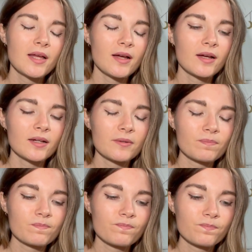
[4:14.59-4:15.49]
They
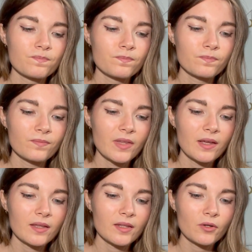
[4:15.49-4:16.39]
don't
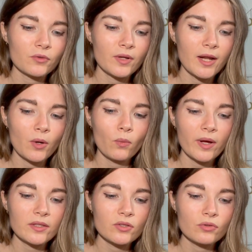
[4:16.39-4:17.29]
really
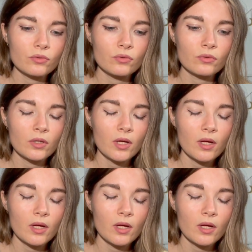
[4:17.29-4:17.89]
wait to